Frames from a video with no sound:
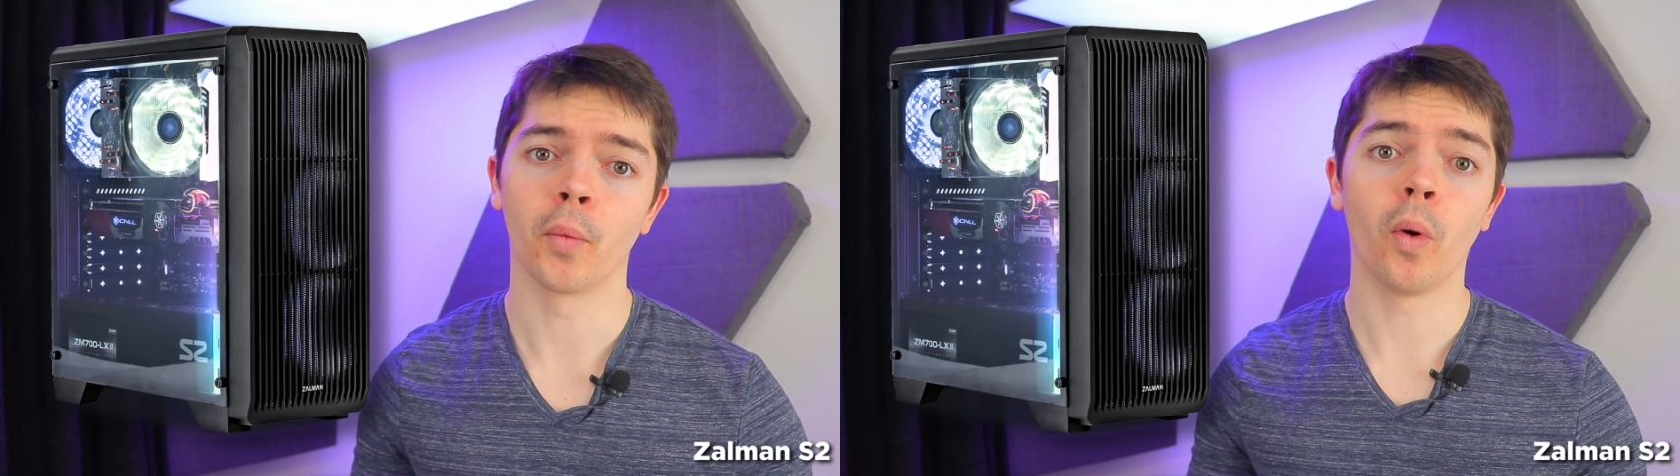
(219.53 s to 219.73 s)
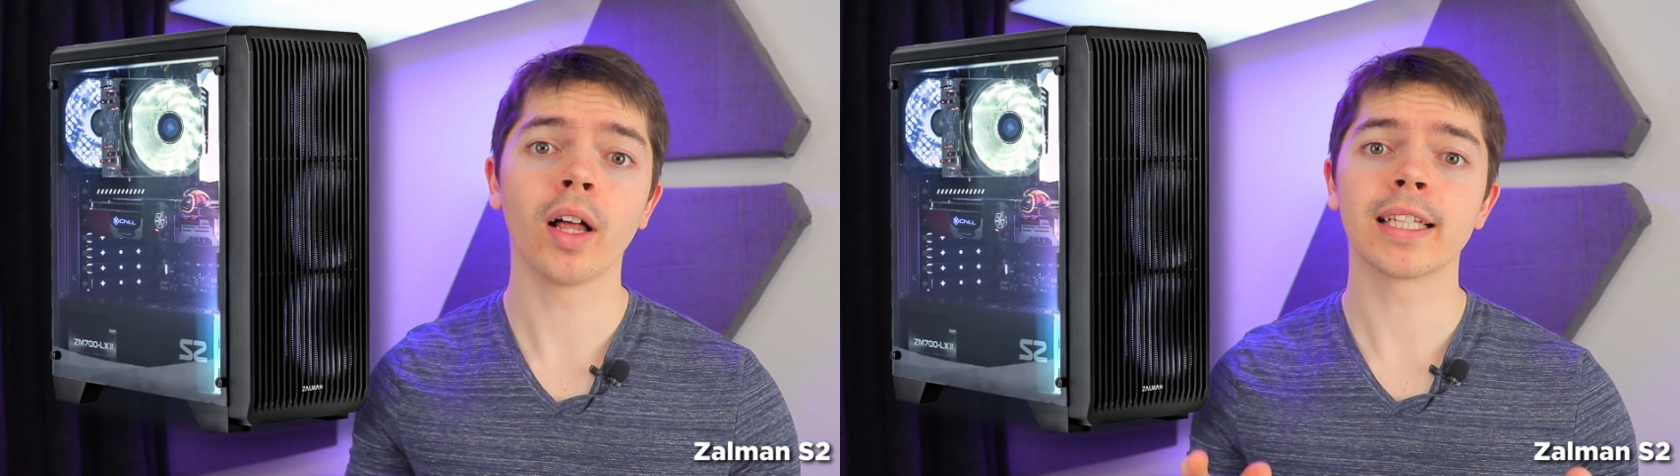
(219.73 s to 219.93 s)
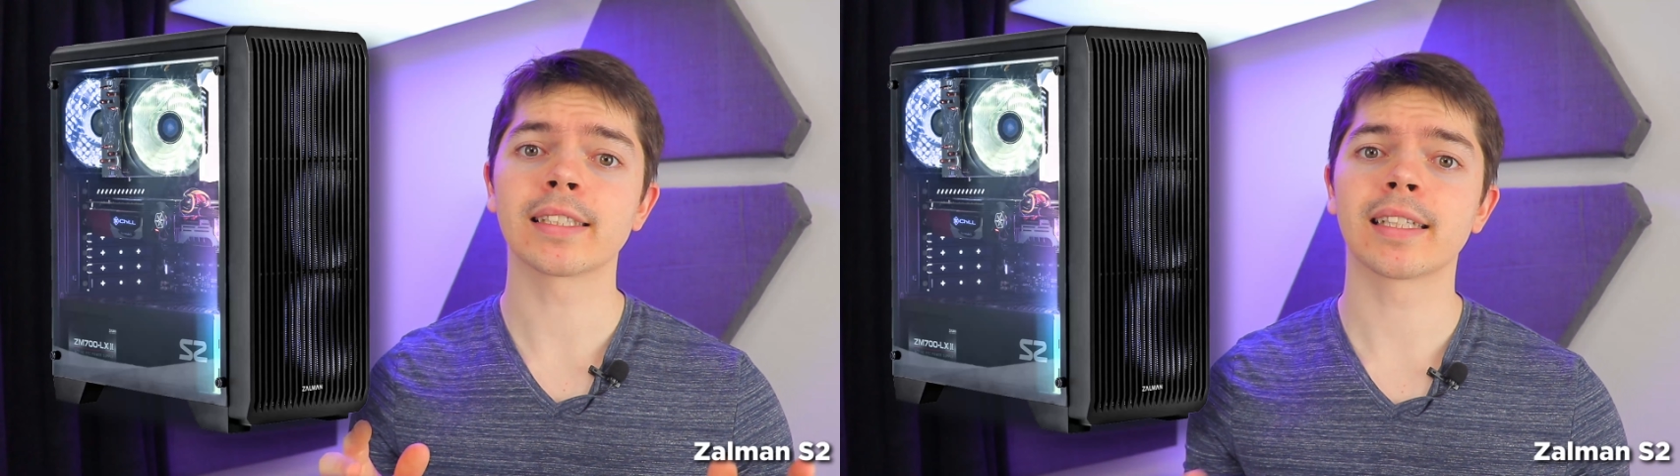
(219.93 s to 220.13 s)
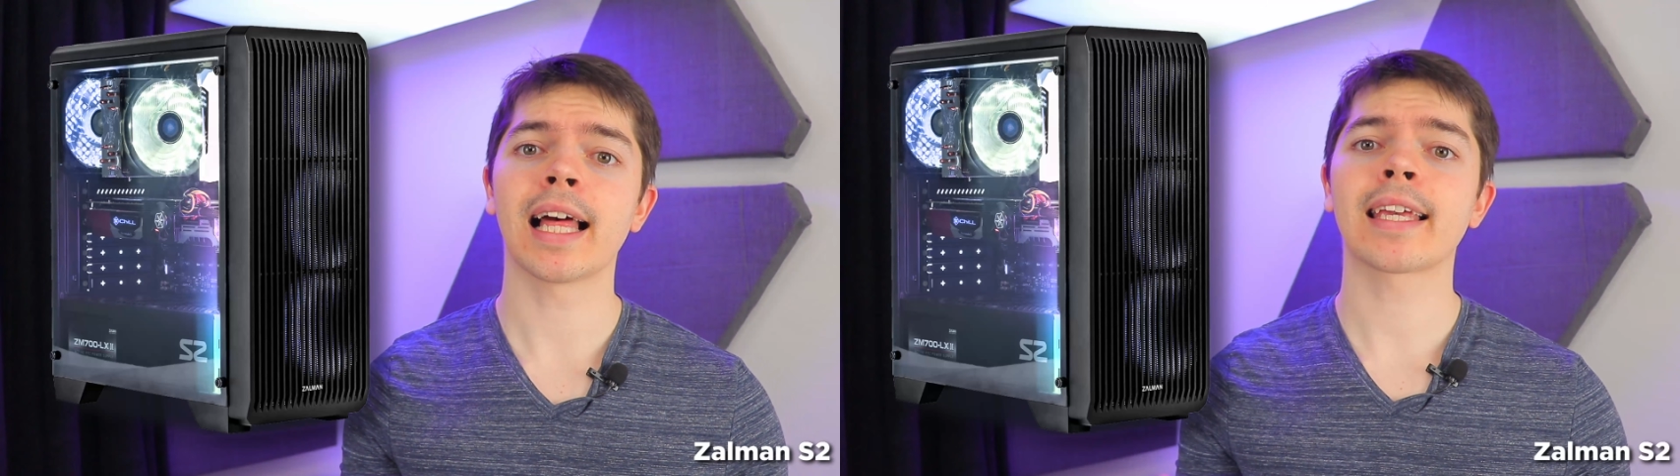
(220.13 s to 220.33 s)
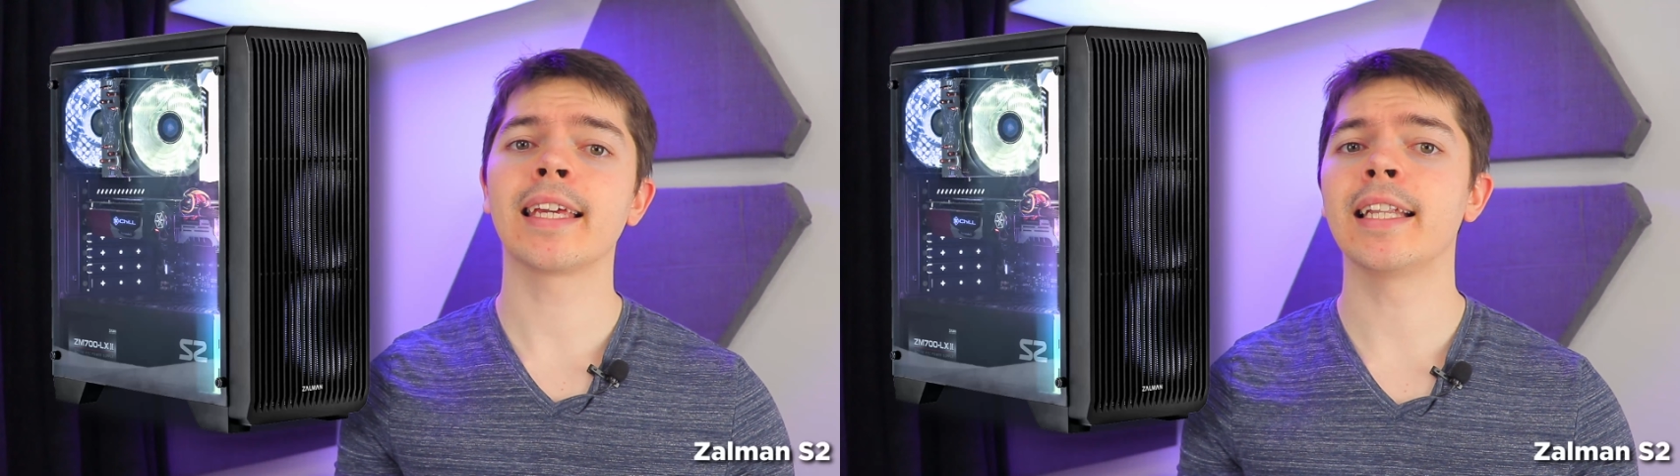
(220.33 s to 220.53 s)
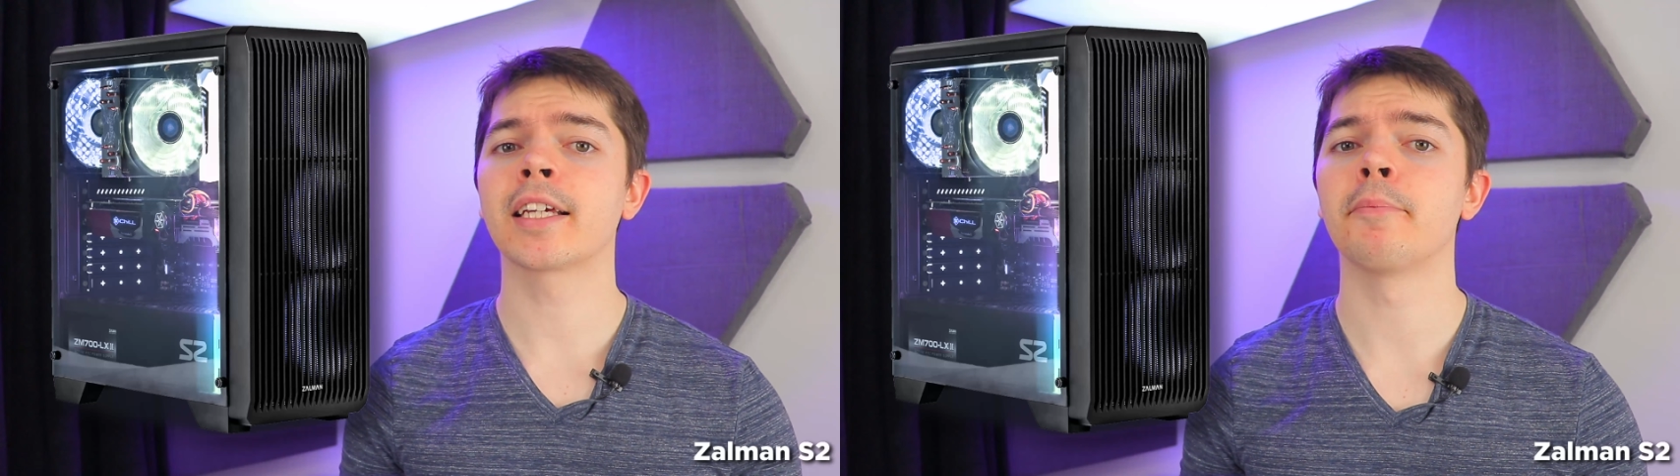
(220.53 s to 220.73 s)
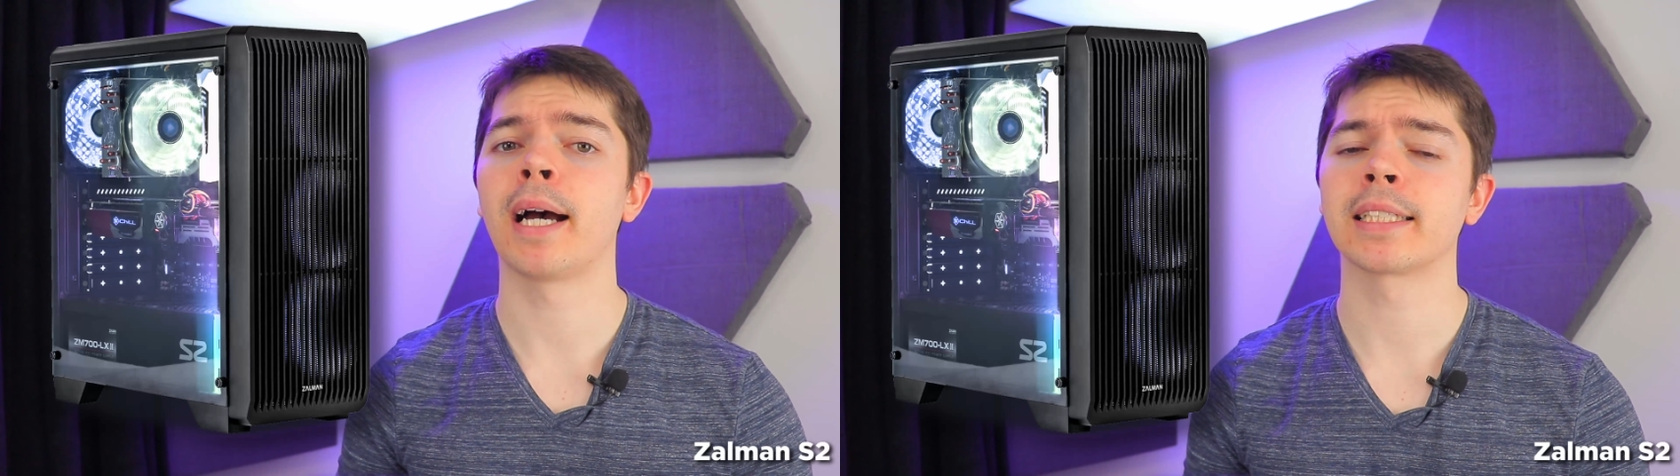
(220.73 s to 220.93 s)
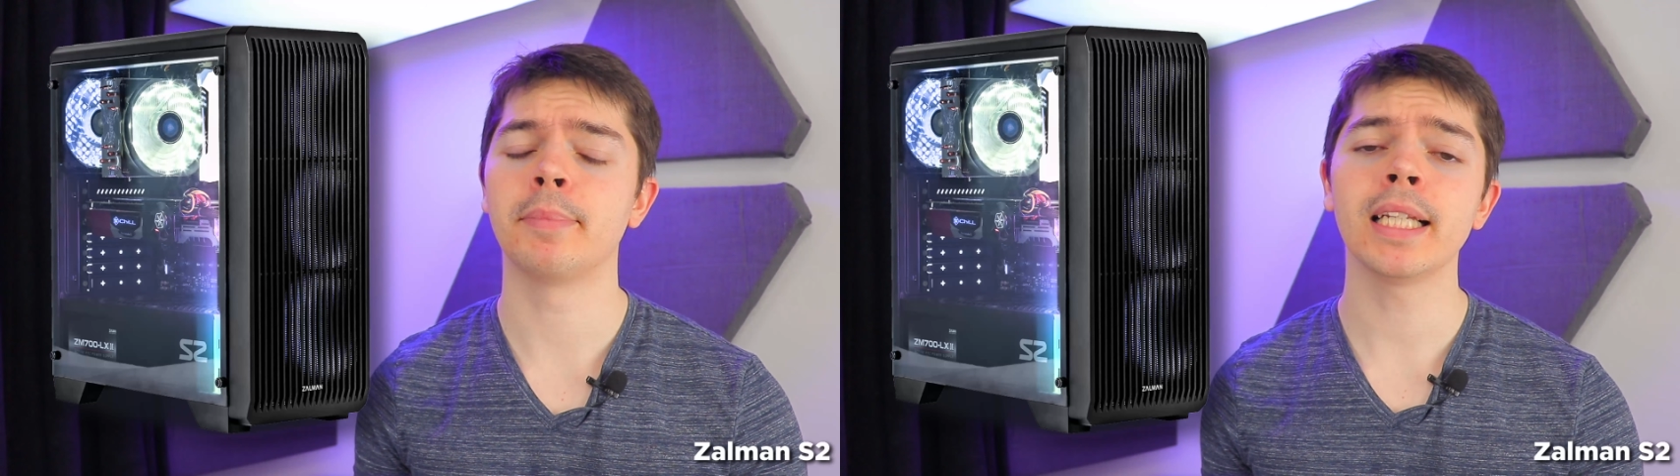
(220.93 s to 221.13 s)
While it's lacking in
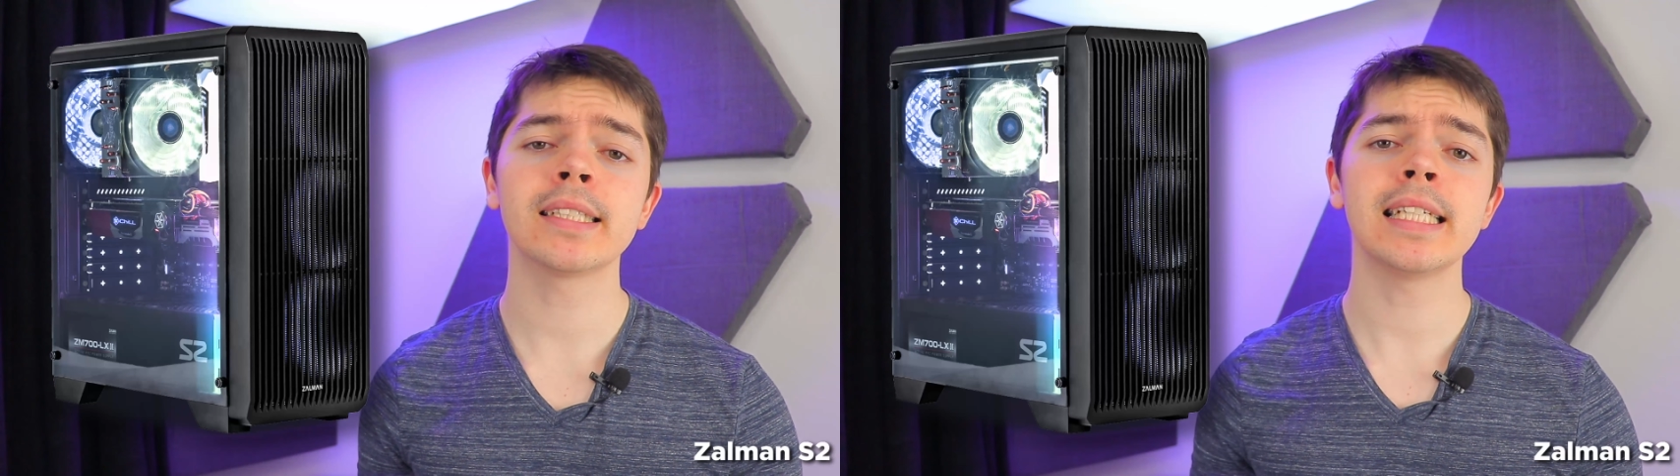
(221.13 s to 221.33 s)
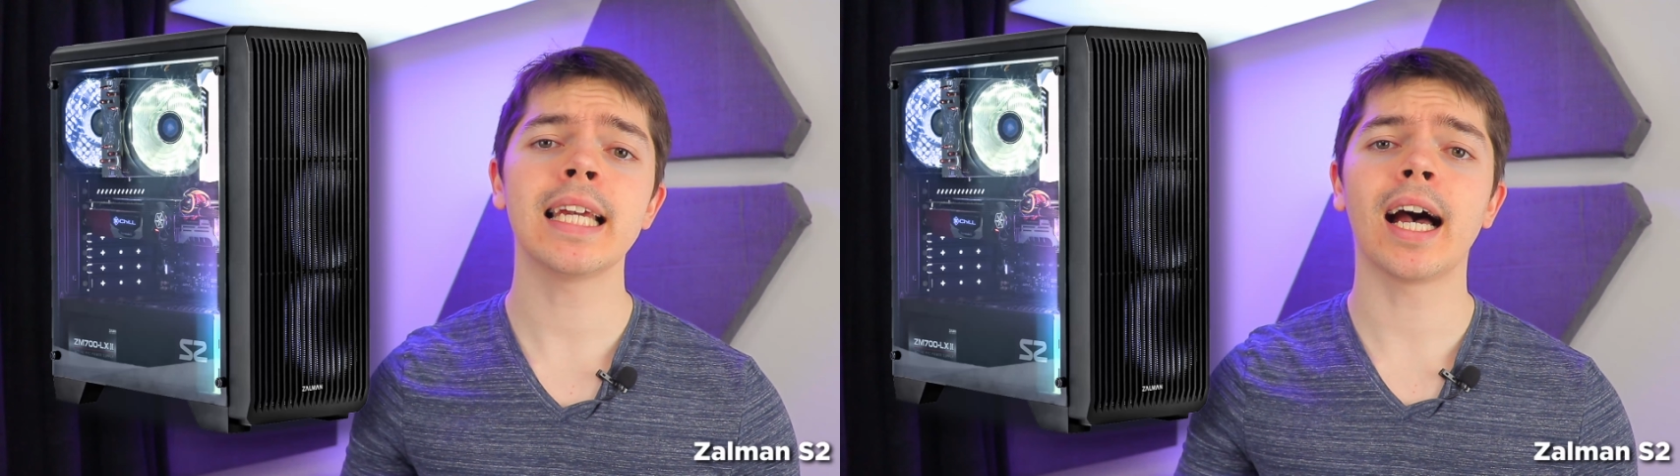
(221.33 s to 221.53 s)
compatibility,